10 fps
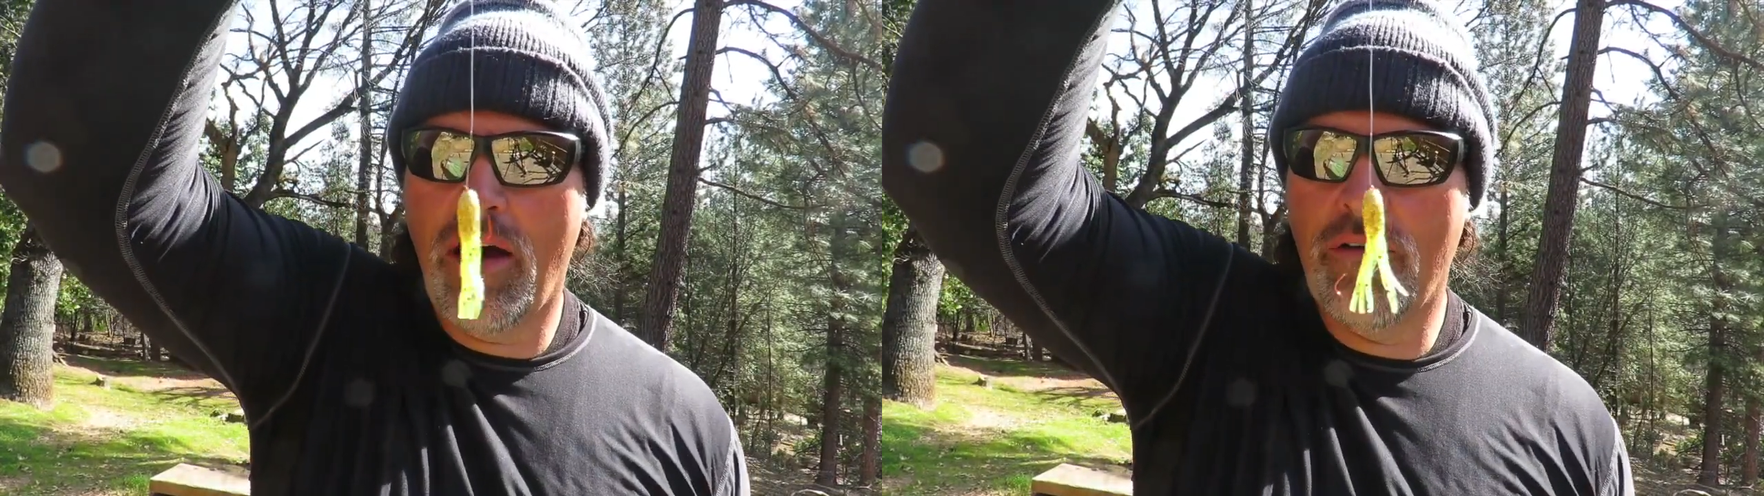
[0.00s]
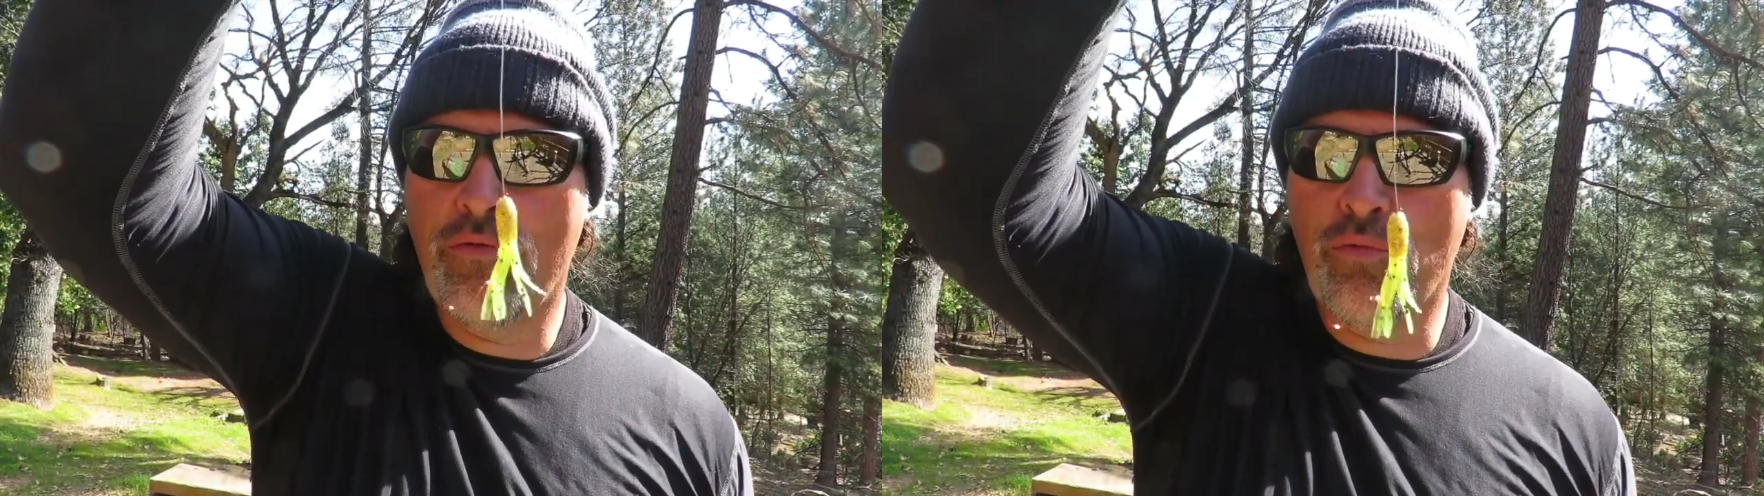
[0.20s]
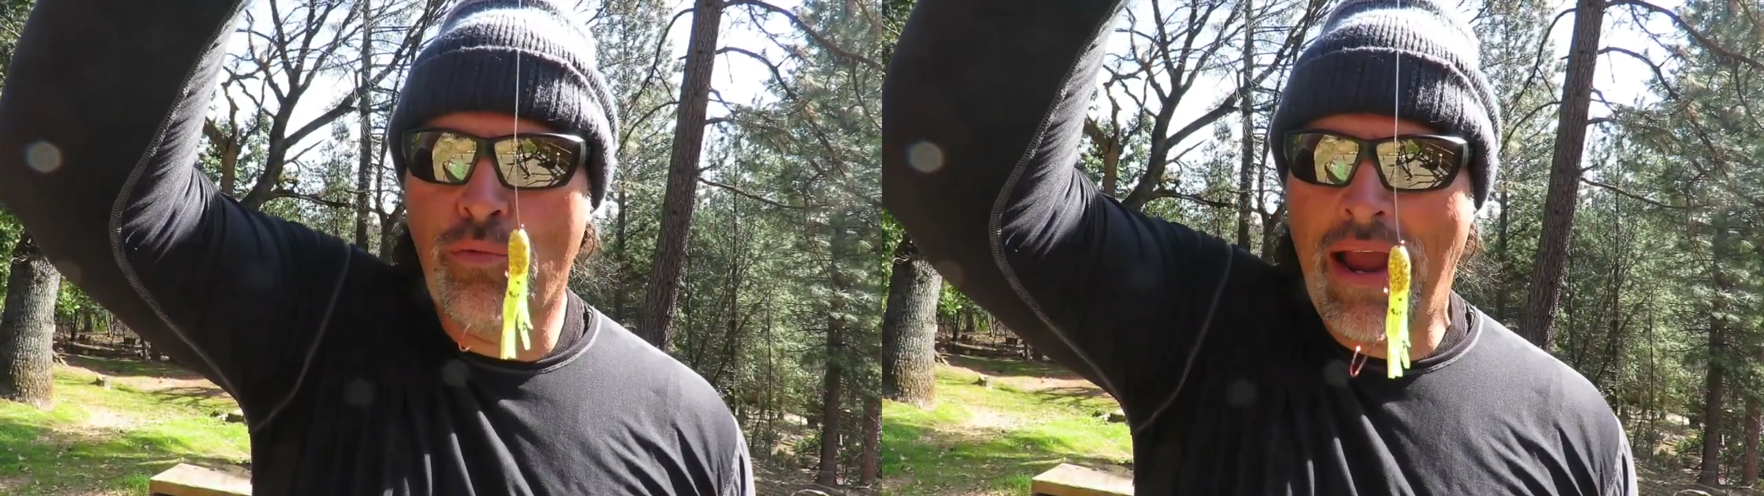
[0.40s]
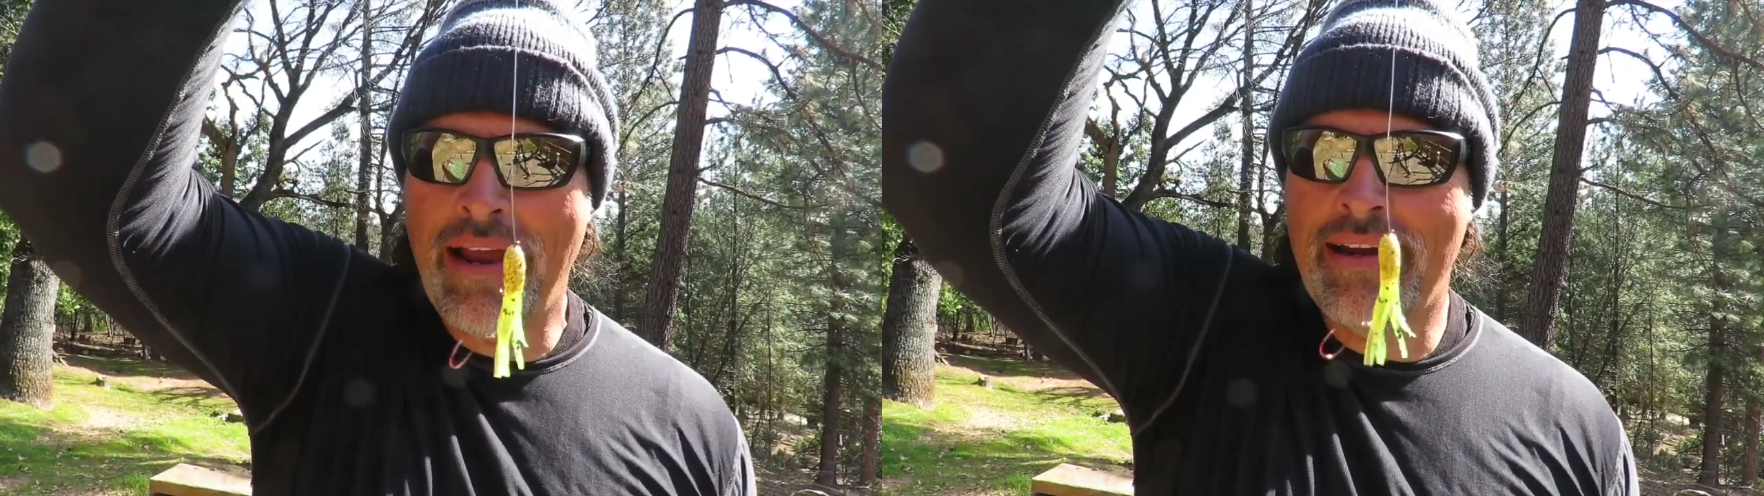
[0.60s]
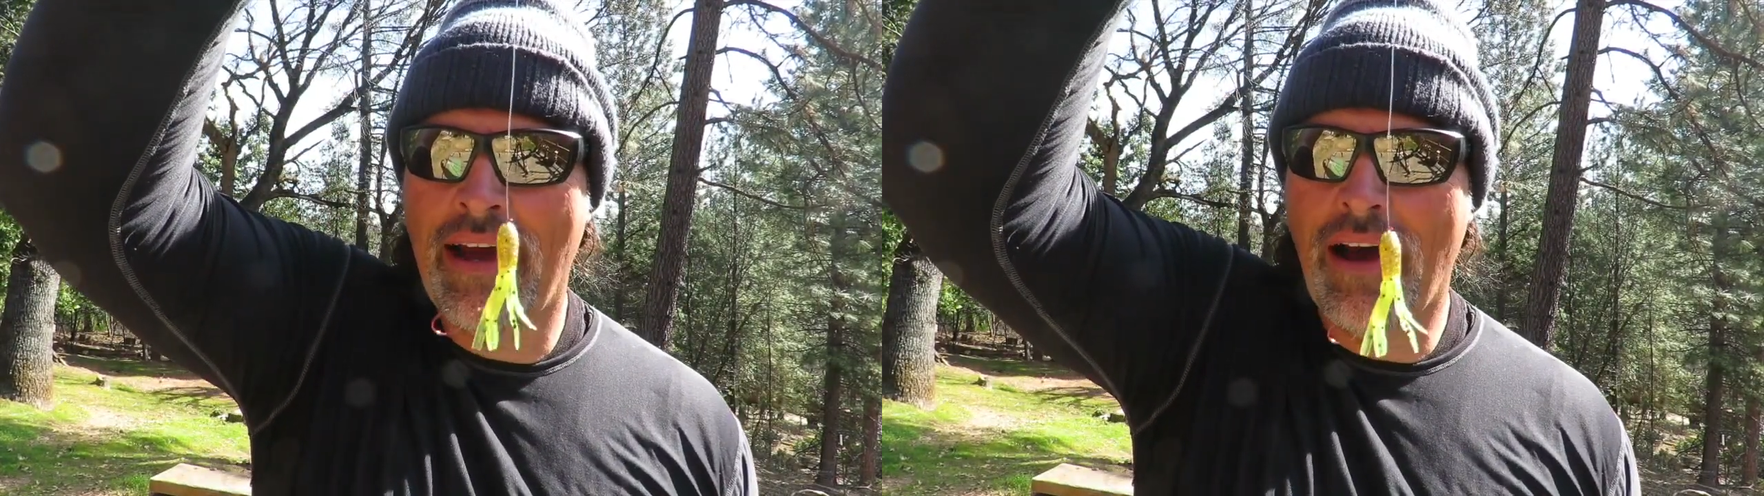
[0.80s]
of
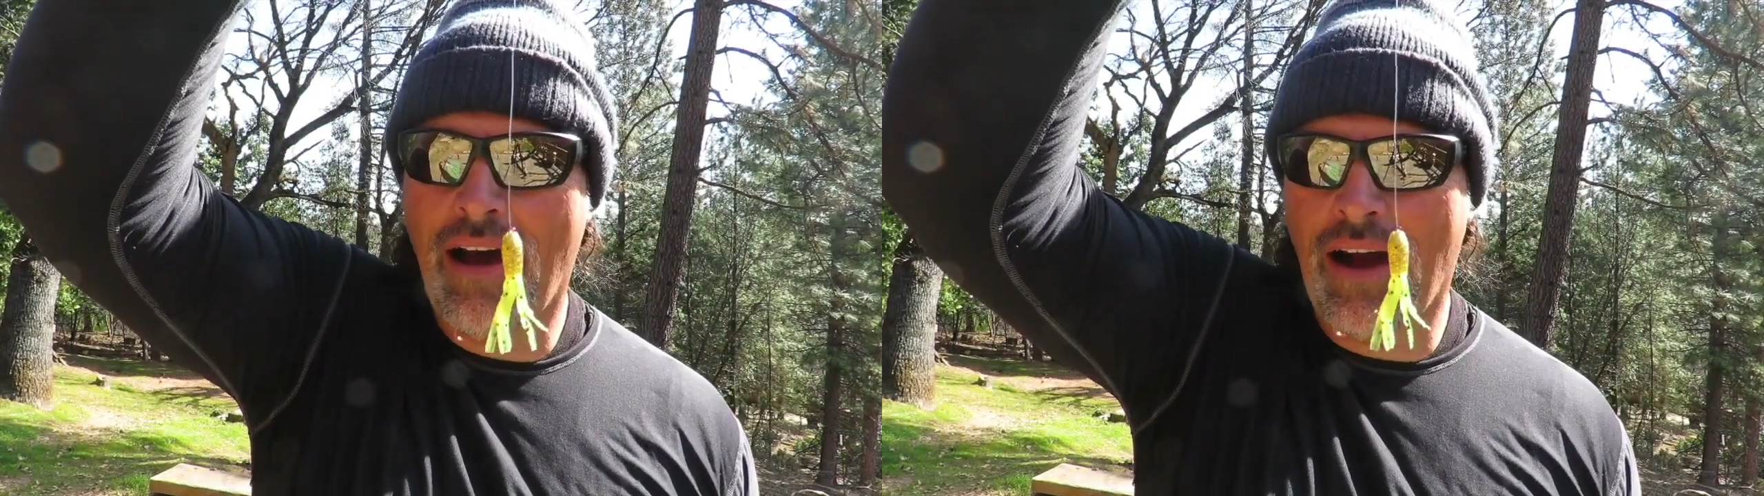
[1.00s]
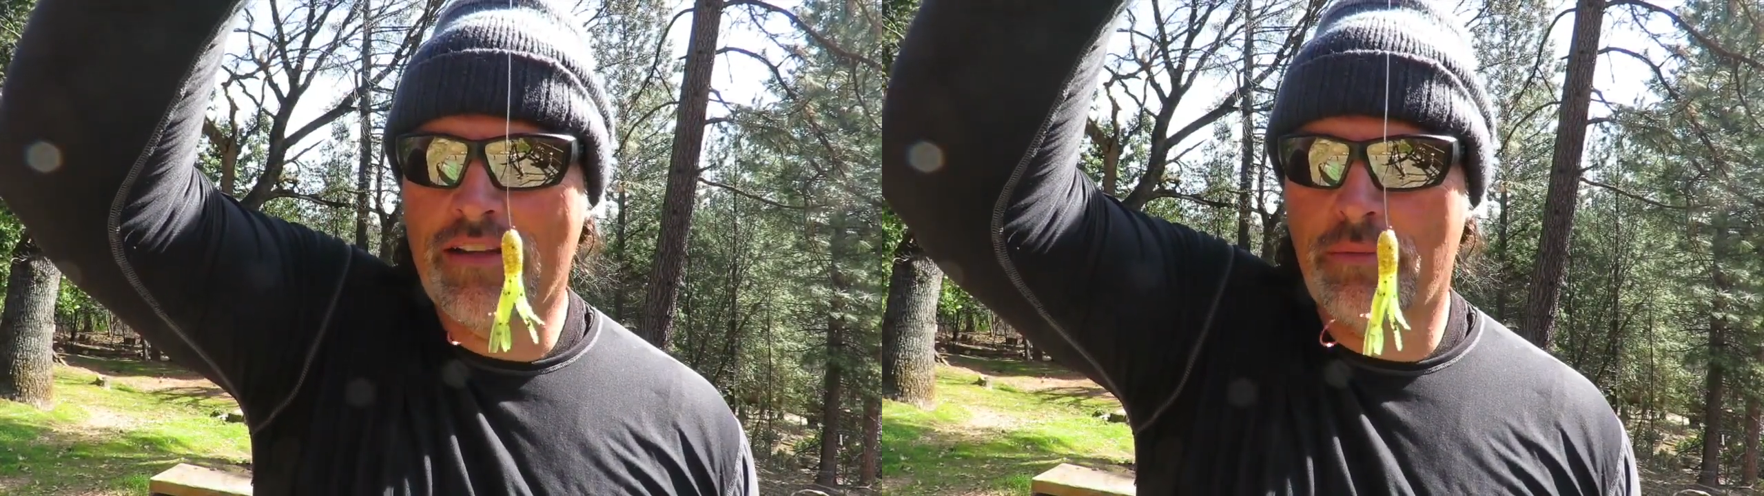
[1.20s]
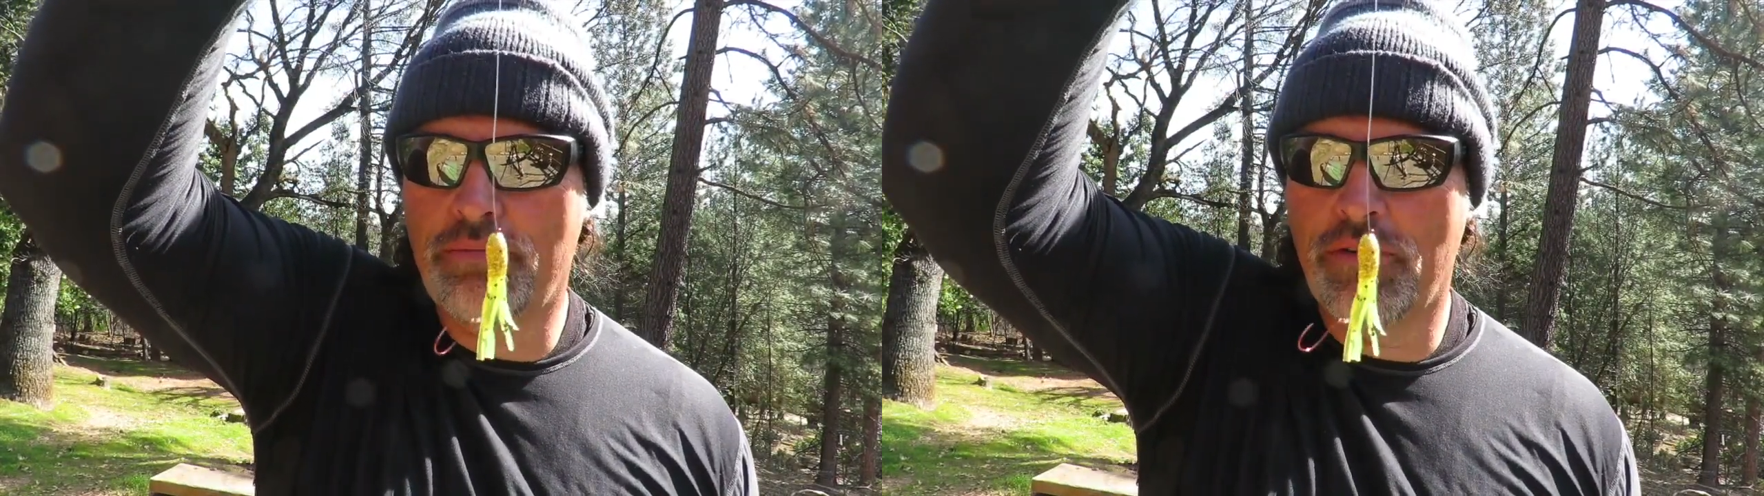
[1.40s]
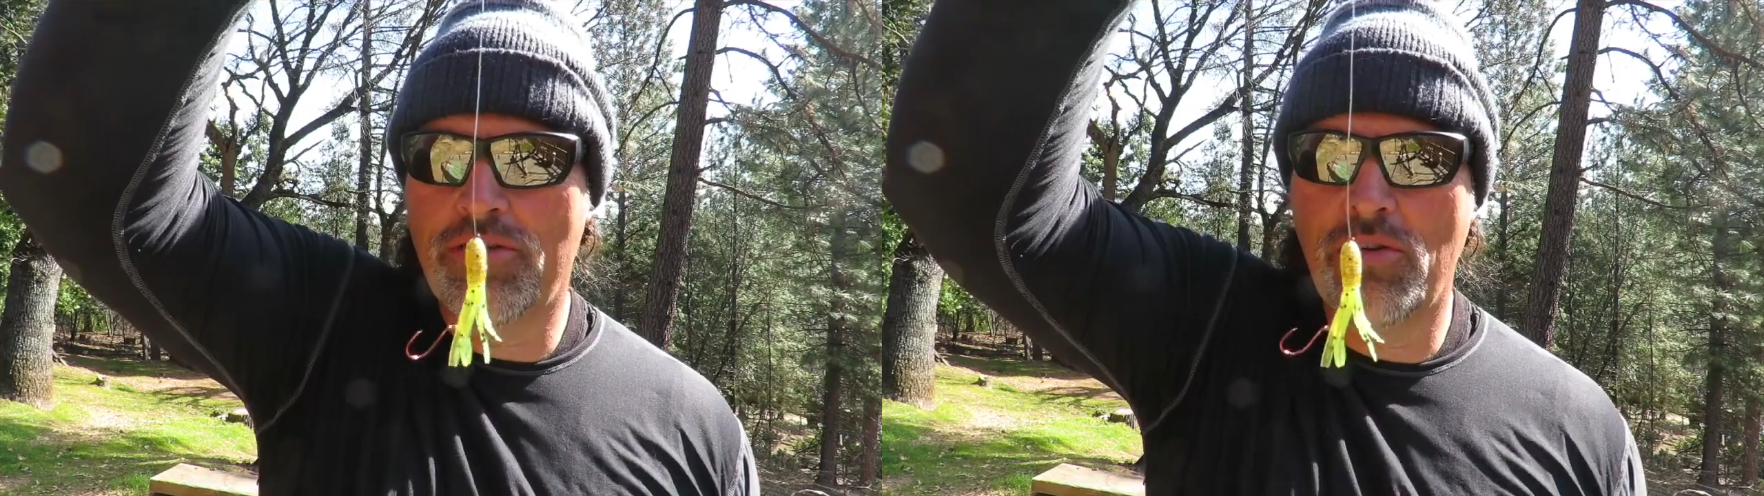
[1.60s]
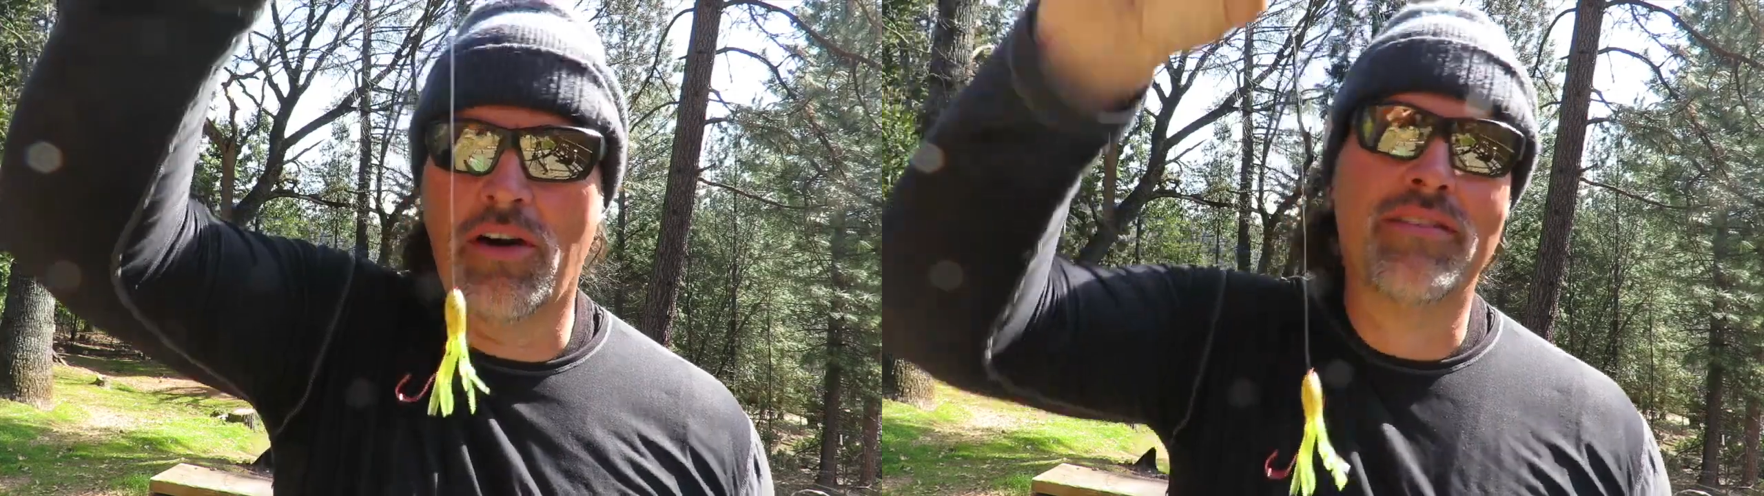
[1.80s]
red
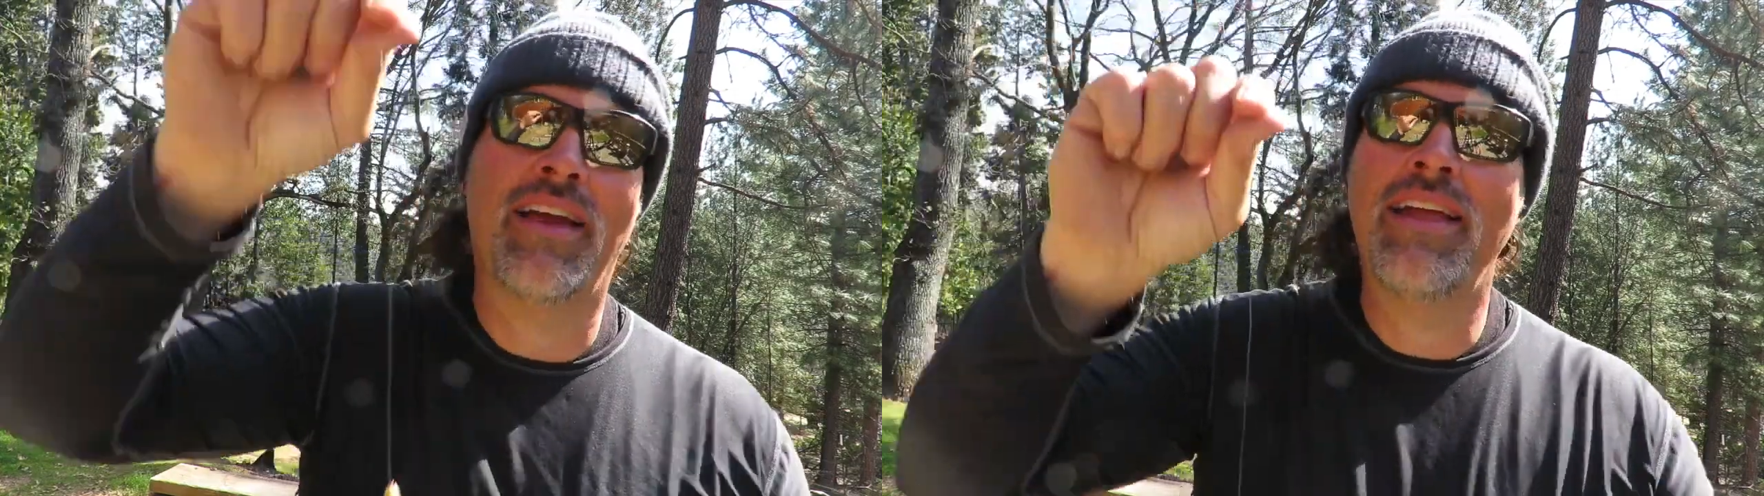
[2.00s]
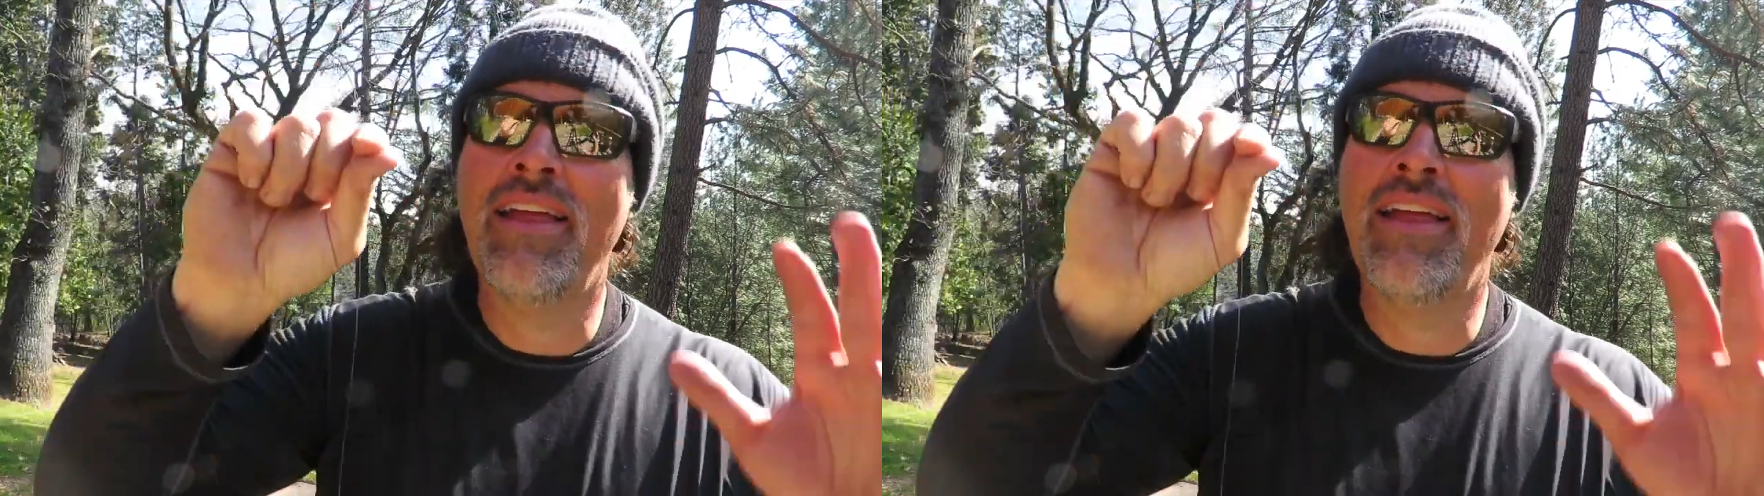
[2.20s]
octopus hooks.